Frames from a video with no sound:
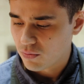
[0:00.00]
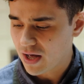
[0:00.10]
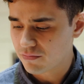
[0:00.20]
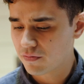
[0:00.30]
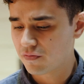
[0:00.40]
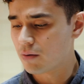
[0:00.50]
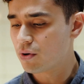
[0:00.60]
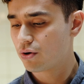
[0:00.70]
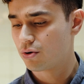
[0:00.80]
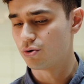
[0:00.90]
We have a
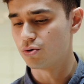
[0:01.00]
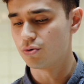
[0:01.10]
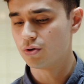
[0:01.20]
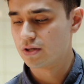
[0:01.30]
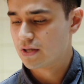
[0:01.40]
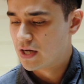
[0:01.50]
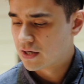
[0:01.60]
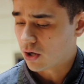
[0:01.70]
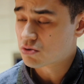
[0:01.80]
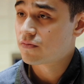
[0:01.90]
farmer who
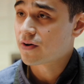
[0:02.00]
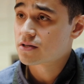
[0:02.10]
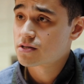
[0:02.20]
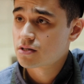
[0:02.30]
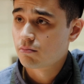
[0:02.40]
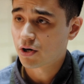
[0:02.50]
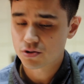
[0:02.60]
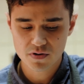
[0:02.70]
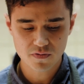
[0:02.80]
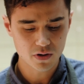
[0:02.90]
cultivates
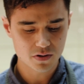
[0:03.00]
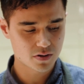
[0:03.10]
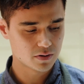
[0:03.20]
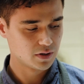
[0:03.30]
mushrooms for us.